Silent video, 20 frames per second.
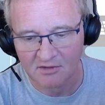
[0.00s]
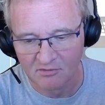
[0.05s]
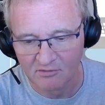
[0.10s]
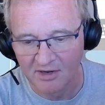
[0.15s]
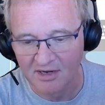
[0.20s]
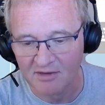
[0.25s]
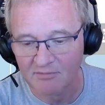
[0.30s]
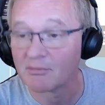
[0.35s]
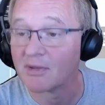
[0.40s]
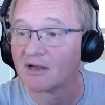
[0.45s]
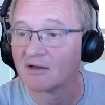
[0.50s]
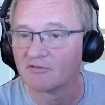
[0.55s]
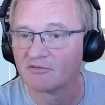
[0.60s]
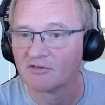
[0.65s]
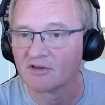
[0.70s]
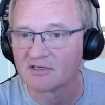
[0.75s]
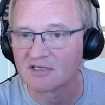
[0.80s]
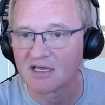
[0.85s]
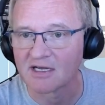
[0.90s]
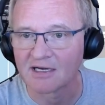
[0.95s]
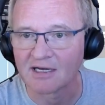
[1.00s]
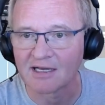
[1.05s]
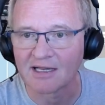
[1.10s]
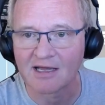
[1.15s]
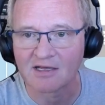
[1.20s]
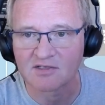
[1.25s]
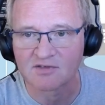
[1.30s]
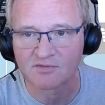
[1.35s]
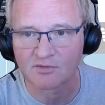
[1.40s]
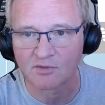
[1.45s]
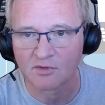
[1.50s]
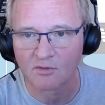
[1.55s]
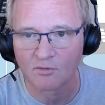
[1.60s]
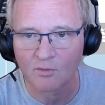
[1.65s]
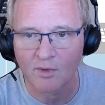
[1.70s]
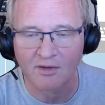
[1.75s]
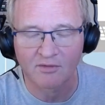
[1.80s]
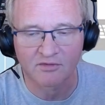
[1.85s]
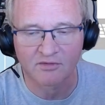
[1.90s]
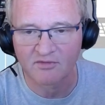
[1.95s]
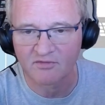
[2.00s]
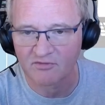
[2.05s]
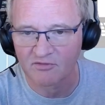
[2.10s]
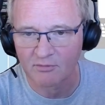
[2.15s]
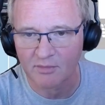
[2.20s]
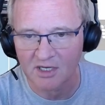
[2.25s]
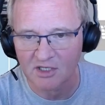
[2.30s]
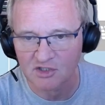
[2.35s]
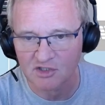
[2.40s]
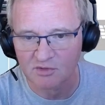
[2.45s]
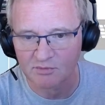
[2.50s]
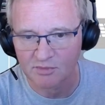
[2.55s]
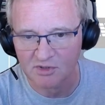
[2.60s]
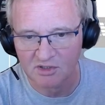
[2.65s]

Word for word: great benefit and allows for a wealth of information